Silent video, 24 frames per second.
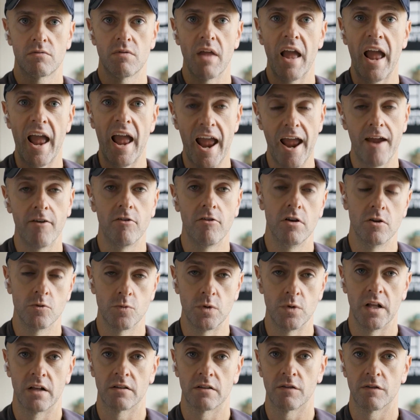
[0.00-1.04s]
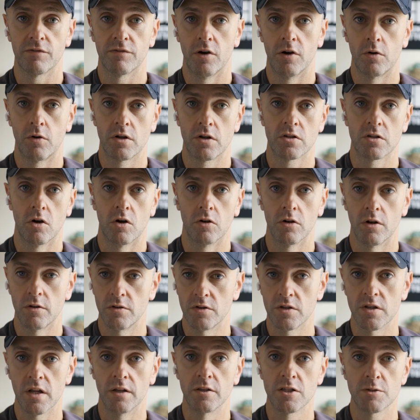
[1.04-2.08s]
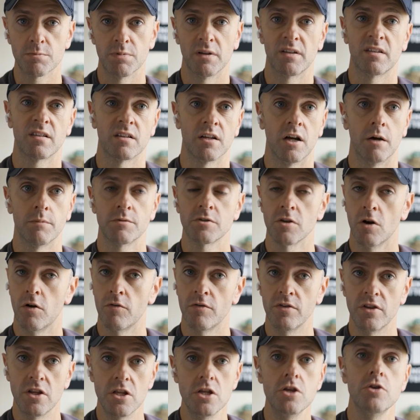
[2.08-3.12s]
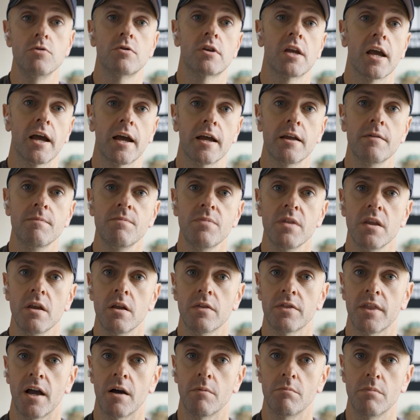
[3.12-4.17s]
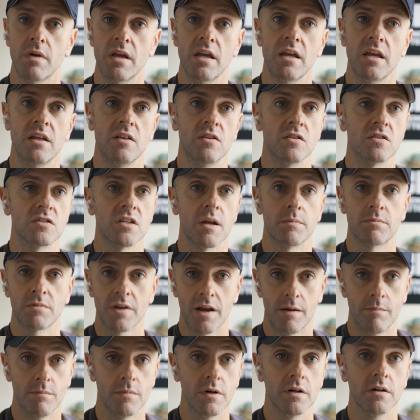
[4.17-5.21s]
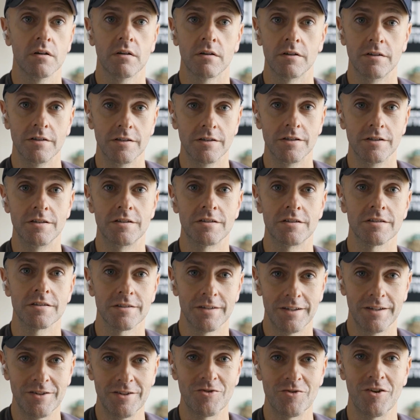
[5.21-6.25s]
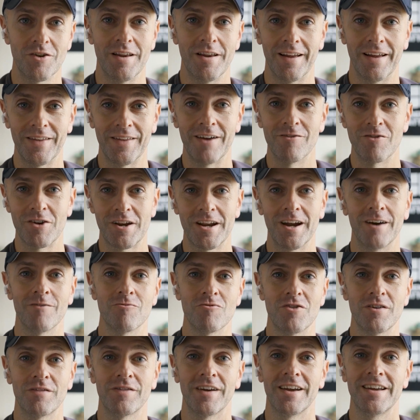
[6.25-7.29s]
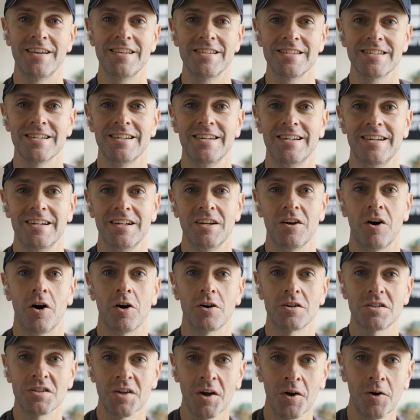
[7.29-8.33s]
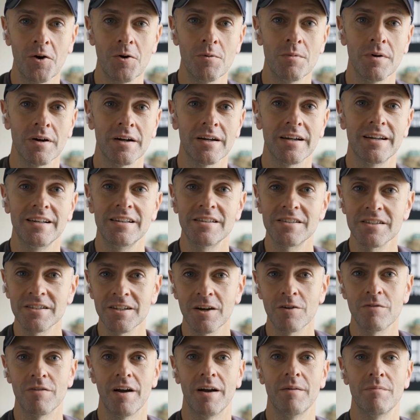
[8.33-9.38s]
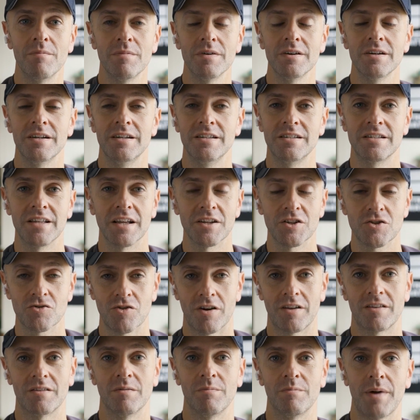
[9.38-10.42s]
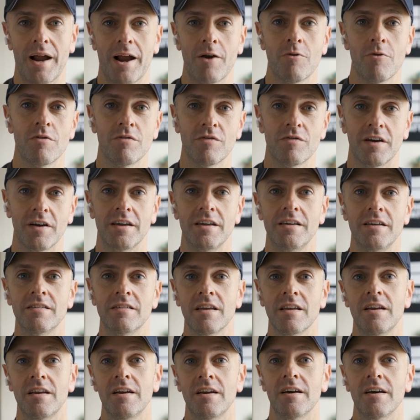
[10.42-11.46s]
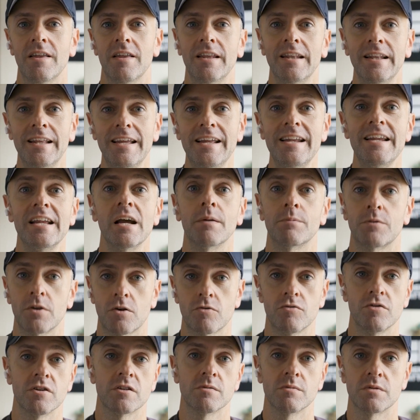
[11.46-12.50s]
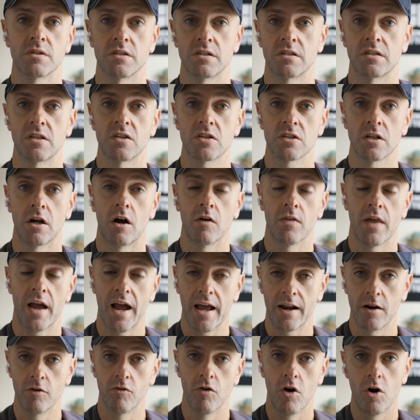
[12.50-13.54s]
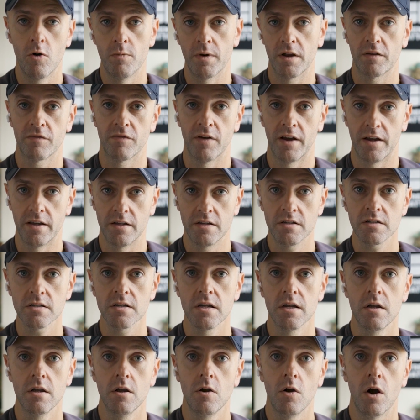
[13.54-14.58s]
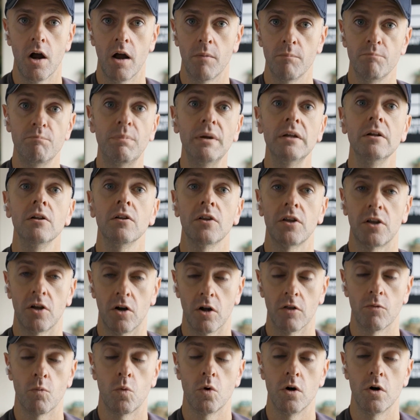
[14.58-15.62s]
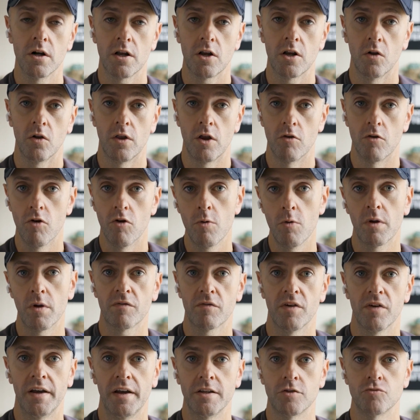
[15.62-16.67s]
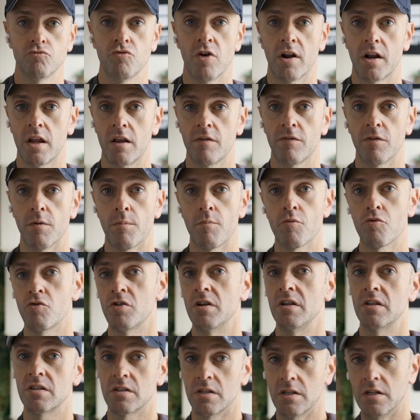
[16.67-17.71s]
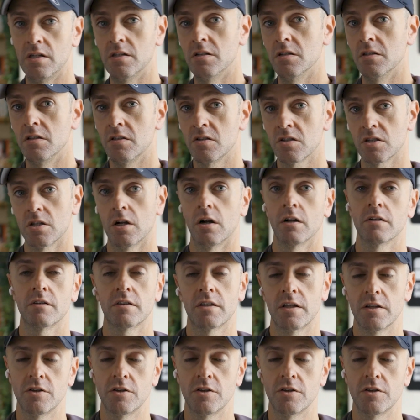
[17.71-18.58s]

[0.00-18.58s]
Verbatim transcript: areas we like to focus on and, and split it up. So if in the UK, that means September is injury at that recovery phase. October into November is that strength and power phase, and then leading up to Christmas is the start of the anaerobic phase. And building on working on the aerobic phase, ready for pre-season starting